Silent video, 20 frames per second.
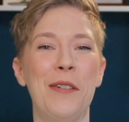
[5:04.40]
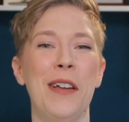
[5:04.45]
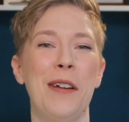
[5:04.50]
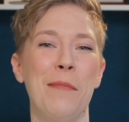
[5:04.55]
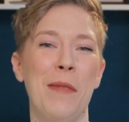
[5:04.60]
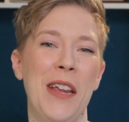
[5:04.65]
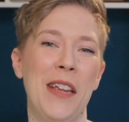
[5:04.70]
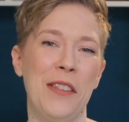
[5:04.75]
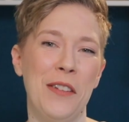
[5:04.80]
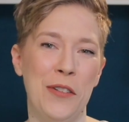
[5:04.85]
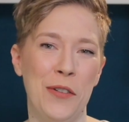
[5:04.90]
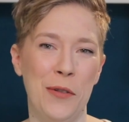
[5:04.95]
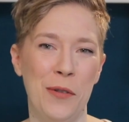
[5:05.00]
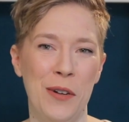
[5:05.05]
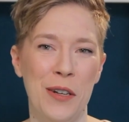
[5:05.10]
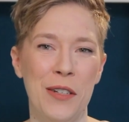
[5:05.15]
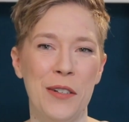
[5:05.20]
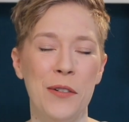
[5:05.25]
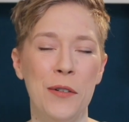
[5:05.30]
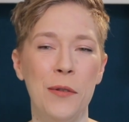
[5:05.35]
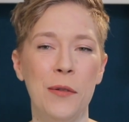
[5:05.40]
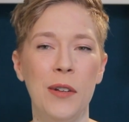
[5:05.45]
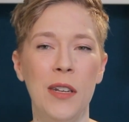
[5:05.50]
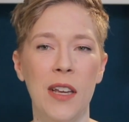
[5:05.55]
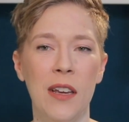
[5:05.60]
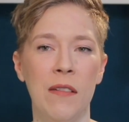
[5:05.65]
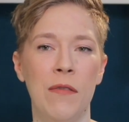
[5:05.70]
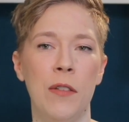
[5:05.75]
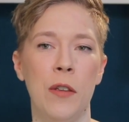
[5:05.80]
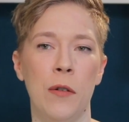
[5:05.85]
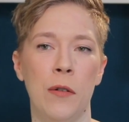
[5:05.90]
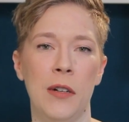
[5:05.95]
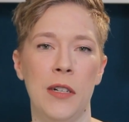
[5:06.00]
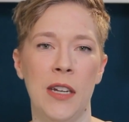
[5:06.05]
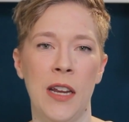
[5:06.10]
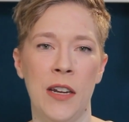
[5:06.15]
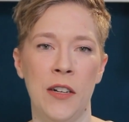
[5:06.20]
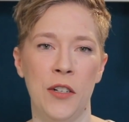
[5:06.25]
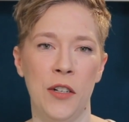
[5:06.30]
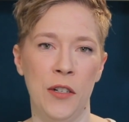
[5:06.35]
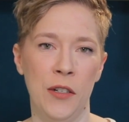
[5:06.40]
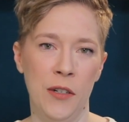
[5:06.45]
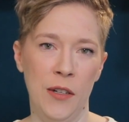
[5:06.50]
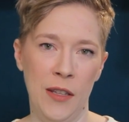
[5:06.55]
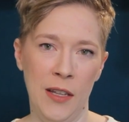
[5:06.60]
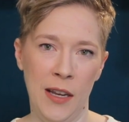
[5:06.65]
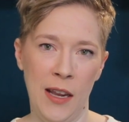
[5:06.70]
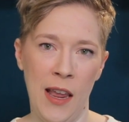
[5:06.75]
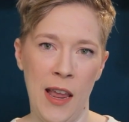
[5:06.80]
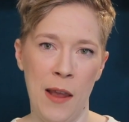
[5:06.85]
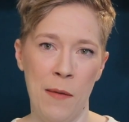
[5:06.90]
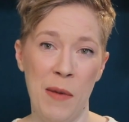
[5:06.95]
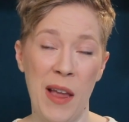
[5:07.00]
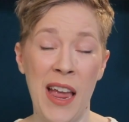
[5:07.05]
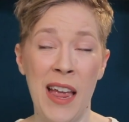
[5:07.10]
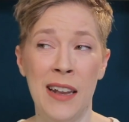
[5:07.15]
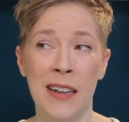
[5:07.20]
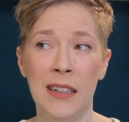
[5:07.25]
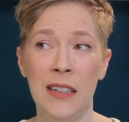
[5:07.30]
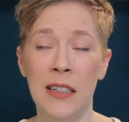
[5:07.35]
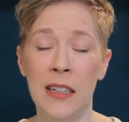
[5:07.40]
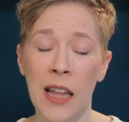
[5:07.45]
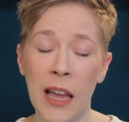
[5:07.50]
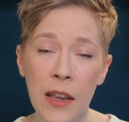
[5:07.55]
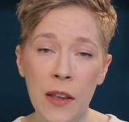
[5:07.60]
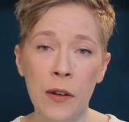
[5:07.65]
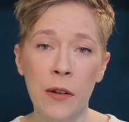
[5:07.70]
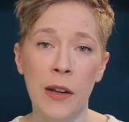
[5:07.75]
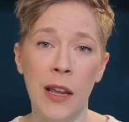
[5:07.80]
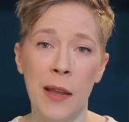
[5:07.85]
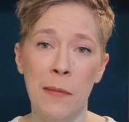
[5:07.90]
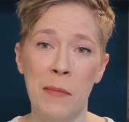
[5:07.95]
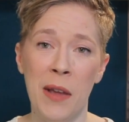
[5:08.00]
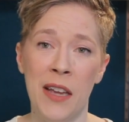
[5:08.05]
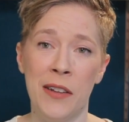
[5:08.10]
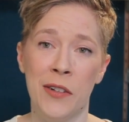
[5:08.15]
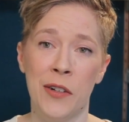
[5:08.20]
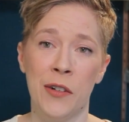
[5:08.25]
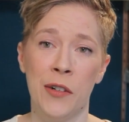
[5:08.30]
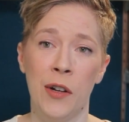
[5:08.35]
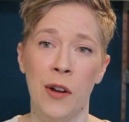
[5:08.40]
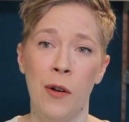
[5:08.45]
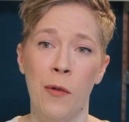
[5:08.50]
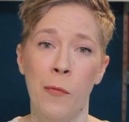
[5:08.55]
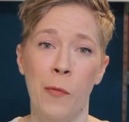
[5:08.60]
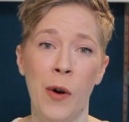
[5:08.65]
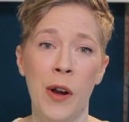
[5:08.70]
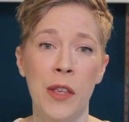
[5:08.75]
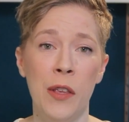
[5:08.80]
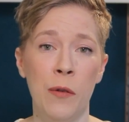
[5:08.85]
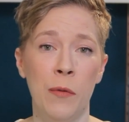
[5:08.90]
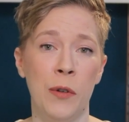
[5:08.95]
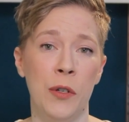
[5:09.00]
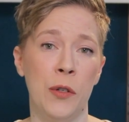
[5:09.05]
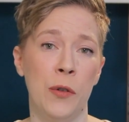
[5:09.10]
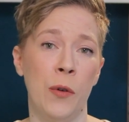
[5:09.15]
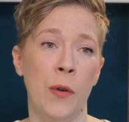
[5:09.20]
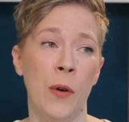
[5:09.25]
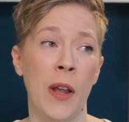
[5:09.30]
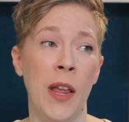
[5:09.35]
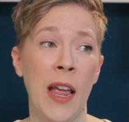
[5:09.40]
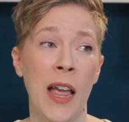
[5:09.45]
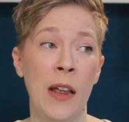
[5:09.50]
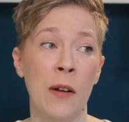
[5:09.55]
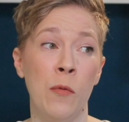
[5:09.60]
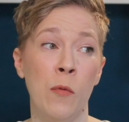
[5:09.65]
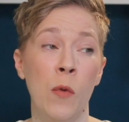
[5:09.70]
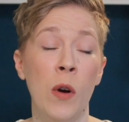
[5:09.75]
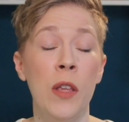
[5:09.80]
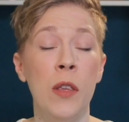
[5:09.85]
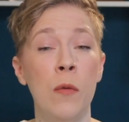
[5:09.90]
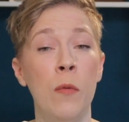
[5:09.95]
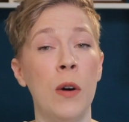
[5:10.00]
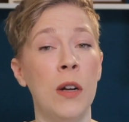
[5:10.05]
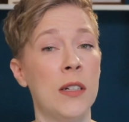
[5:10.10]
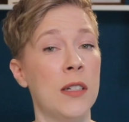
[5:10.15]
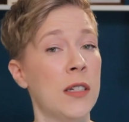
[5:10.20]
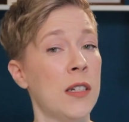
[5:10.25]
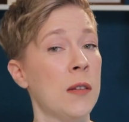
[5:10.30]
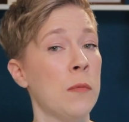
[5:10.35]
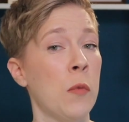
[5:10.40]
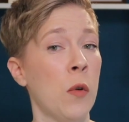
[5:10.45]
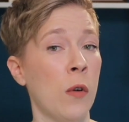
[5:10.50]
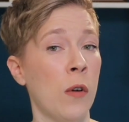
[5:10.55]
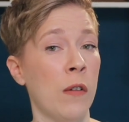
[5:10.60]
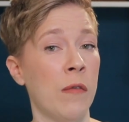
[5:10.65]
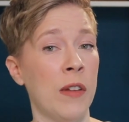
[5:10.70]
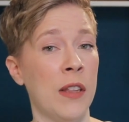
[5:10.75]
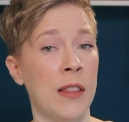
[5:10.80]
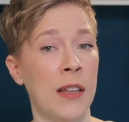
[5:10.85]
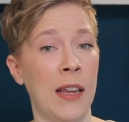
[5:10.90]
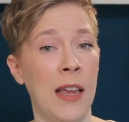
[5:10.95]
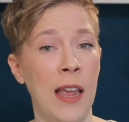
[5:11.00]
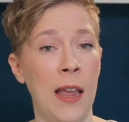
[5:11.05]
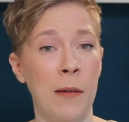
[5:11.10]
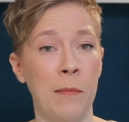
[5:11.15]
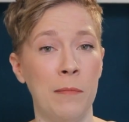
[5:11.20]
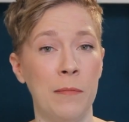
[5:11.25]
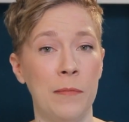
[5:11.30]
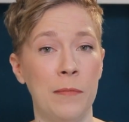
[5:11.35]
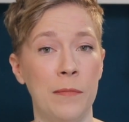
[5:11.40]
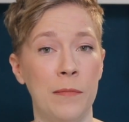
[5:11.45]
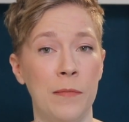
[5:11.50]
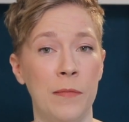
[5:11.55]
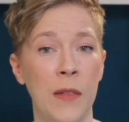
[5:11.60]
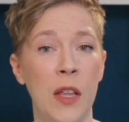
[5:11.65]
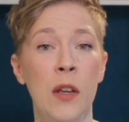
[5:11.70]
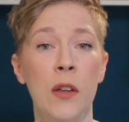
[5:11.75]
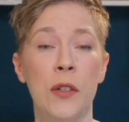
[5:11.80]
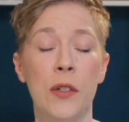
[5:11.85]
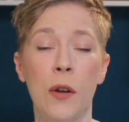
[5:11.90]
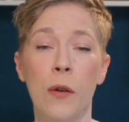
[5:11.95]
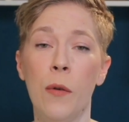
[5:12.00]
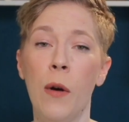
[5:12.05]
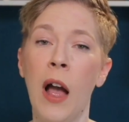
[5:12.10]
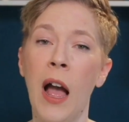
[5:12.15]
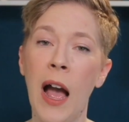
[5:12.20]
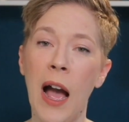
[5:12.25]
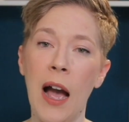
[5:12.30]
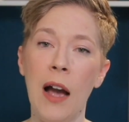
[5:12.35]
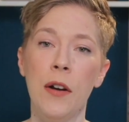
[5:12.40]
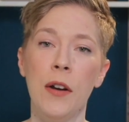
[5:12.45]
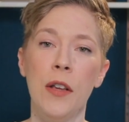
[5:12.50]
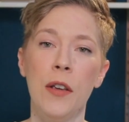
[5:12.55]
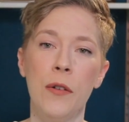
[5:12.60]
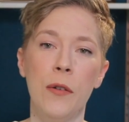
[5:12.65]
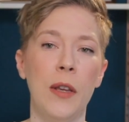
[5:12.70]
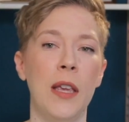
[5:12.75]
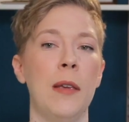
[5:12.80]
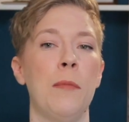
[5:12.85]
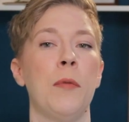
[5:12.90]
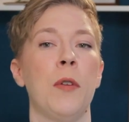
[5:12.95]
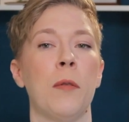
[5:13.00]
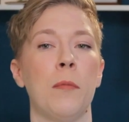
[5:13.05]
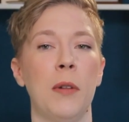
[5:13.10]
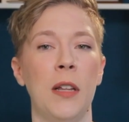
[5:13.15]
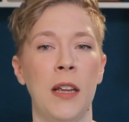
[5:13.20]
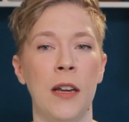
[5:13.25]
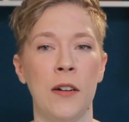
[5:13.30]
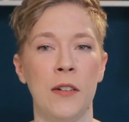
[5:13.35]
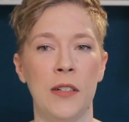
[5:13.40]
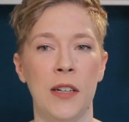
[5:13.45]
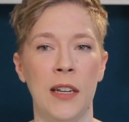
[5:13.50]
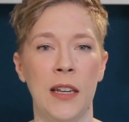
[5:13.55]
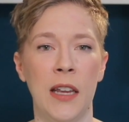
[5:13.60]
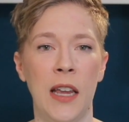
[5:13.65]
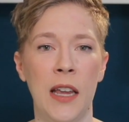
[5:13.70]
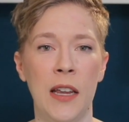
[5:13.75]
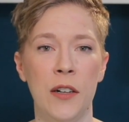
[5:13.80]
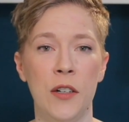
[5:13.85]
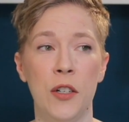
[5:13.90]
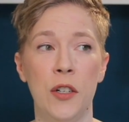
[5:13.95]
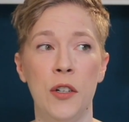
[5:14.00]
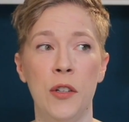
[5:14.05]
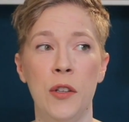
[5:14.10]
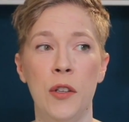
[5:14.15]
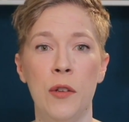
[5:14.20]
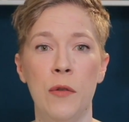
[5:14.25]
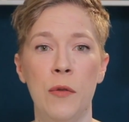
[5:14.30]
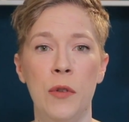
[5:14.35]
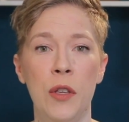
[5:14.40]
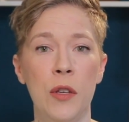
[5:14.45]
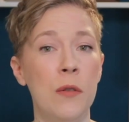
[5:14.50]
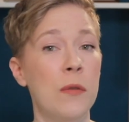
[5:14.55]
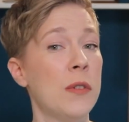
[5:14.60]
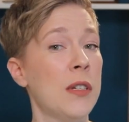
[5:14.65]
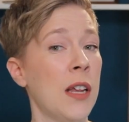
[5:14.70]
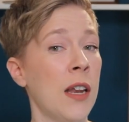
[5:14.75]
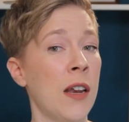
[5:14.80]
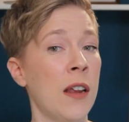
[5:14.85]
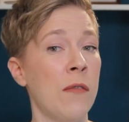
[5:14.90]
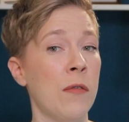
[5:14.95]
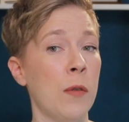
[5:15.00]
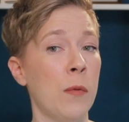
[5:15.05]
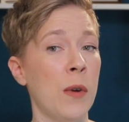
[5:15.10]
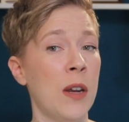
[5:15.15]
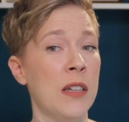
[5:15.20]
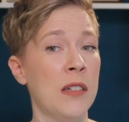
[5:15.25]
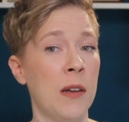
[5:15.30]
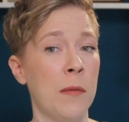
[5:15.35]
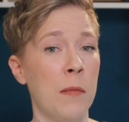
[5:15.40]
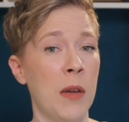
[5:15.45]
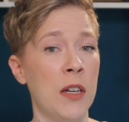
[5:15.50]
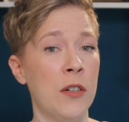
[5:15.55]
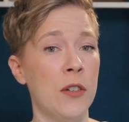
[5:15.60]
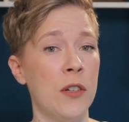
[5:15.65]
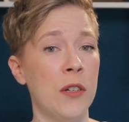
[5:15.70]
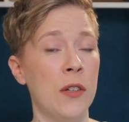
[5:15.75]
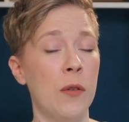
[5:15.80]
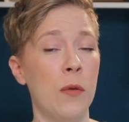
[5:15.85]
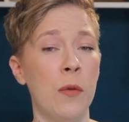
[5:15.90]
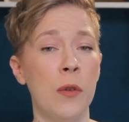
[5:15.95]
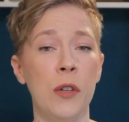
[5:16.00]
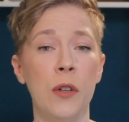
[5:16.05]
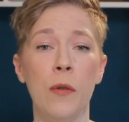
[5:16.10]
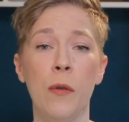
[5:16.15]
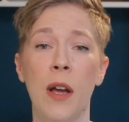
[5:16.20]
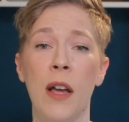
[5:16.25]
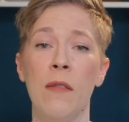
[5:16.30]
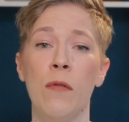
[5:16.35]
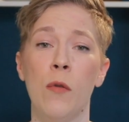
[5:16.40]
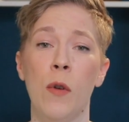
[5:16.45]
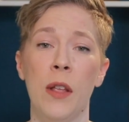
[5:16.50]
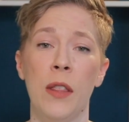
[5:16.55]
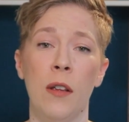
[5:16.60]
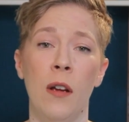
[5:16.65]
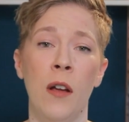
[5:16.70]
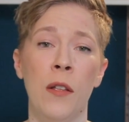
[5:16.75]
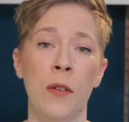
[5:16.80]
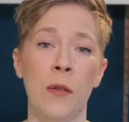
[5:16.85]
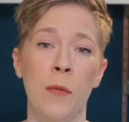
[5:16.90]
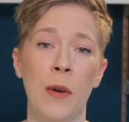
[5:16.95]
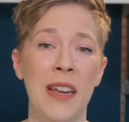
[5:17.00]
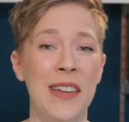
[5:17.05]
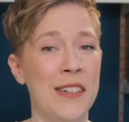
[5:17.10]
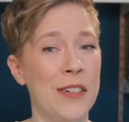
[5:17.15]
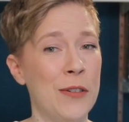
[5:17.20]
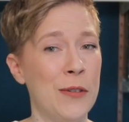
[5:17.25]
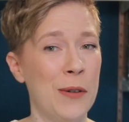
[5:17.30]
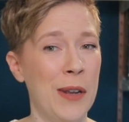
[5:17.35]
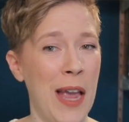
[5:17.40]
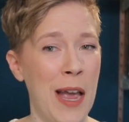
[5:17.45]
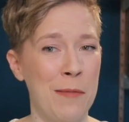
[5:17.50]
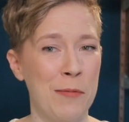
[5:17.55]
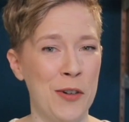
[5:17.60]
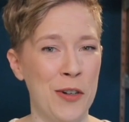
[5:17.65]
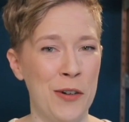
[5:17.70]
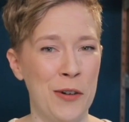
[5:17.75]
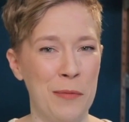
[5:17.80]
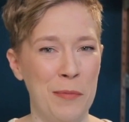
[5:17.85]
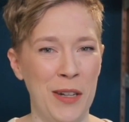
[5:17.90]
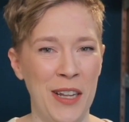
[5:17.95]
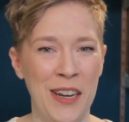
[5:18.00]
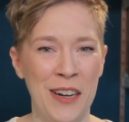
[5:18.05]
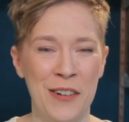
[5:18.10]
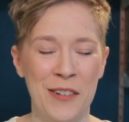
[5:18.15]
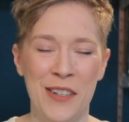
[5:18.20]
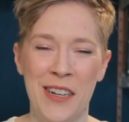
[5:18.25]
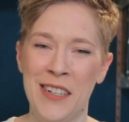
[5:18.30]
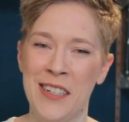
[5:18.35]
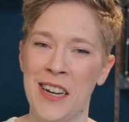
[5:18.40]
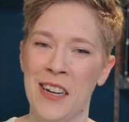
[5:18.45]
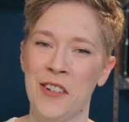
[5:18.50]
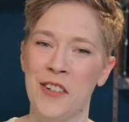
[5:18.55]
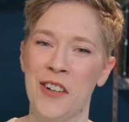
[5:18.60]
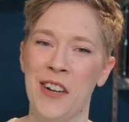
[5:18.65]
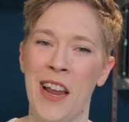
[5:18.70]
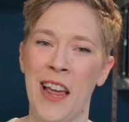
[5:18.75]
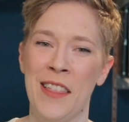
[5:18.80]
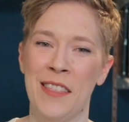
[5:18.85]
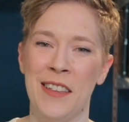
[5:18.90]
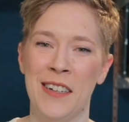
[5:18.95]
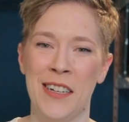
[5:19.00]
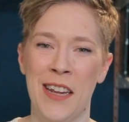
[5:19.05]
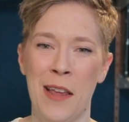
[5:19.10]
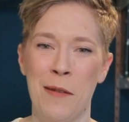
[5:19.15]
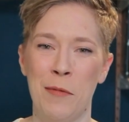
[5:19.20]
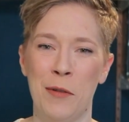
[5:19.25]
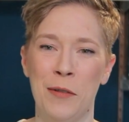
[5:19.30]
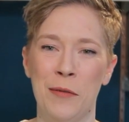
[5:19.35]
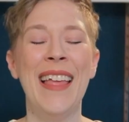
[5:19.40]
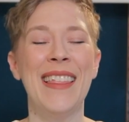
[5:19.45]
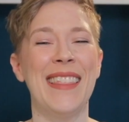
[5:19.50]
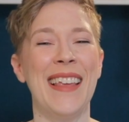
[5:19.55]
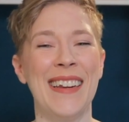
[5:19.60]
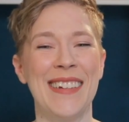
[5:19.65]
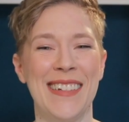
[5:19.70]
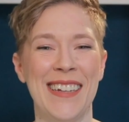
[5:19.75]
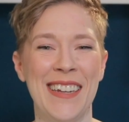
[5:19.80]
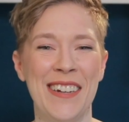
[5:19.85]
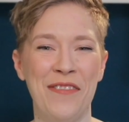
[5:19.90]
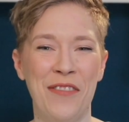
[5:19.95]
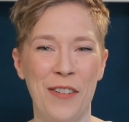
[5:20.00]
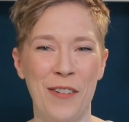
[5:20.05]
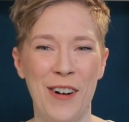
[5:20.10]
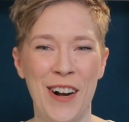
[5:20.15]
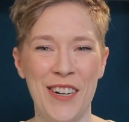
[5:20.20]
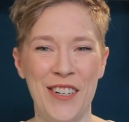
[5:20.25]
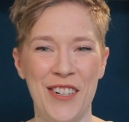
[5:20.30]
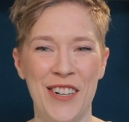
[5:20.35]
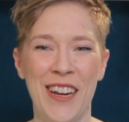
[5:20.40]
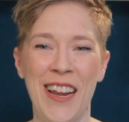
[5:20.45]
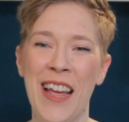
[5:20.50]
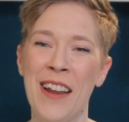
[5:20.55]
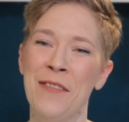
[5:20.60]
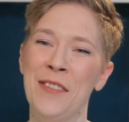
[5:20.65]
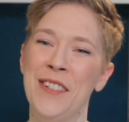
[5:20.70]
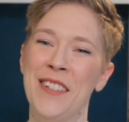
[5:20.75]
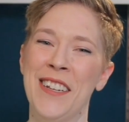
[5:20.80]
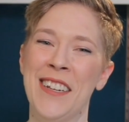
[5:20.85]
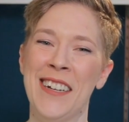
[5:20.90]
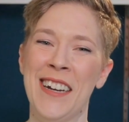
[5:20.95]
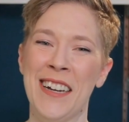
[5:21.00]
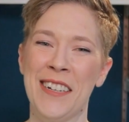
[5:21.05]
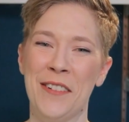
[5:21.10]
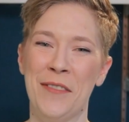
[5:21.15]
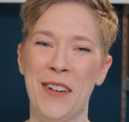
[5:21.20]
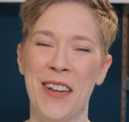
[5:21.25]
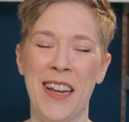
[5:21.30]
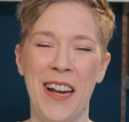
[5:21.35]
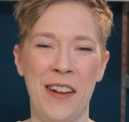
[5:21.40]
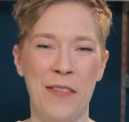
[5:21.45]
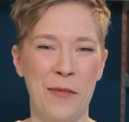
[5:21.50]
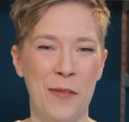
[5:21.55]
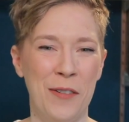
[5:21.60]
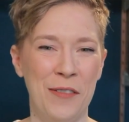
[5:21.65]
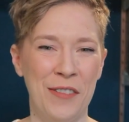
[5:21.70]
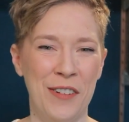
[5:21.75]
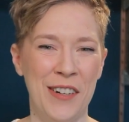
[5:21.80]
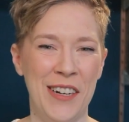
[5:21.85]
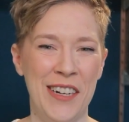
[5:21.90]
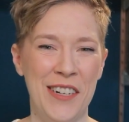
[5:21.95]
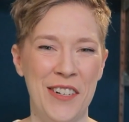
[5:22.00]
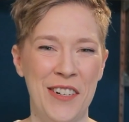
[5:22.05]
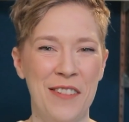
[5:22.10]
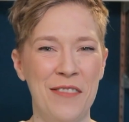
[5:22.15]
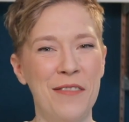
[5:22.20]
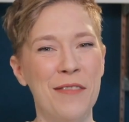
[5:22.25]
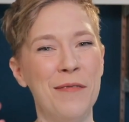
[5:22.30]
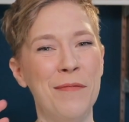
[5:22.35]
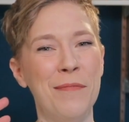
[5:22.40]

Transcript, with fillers: can make the choice to give your attention to the game and let your game master know what you enjoy and what you want to see more of in the game. So how do you keep your players engaged? Do you use any of the ways I mentioned, or do you have other ways to capture your players' attention at the table? Thanks again for watching, and we'll see you next week on Roll for Initiative.